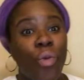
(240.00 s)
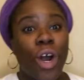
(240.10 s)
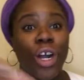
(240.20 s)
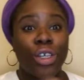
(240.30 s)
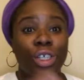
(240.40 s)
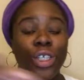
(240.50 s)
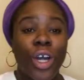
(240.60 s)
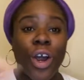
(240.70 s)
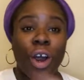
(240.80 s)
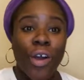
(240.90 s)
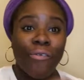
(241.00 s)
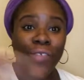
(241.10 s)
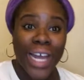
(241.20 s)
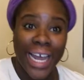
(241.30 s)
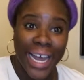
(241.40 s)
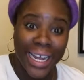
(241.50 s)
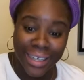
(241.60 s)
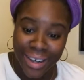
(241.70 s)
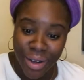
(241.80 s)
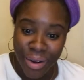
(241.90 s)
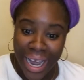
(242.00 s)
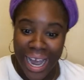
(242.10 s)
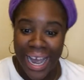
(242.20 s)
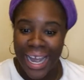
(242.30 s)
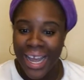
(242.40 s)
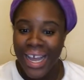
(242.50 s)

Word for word: were serving. Okay?